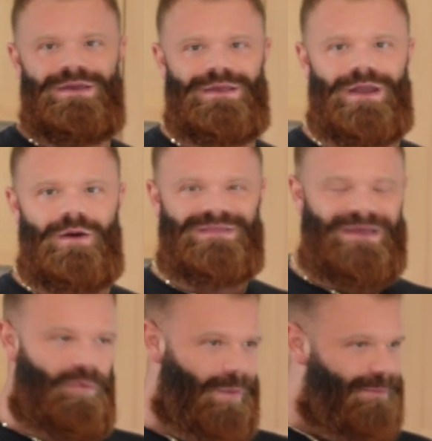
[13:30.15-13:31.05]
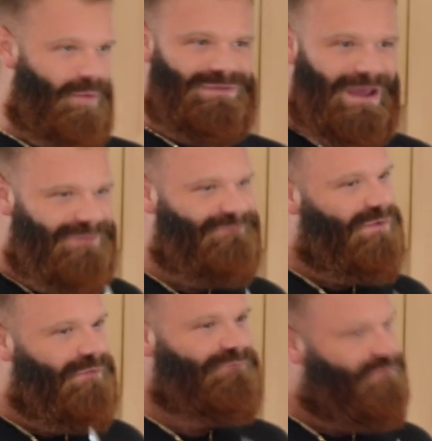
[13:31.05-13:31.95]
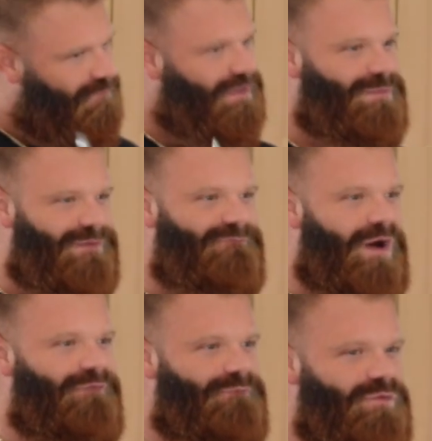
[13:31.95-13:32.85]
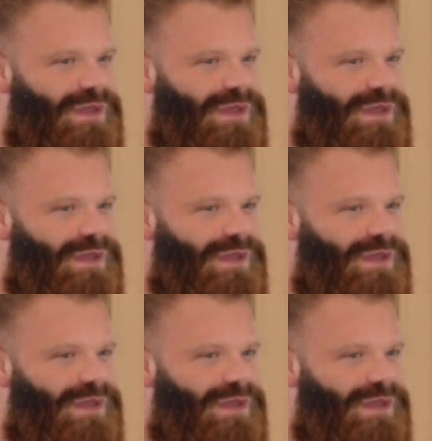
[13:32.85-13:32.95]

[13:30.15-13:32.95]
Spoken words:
I tell people it takes, give me 5 full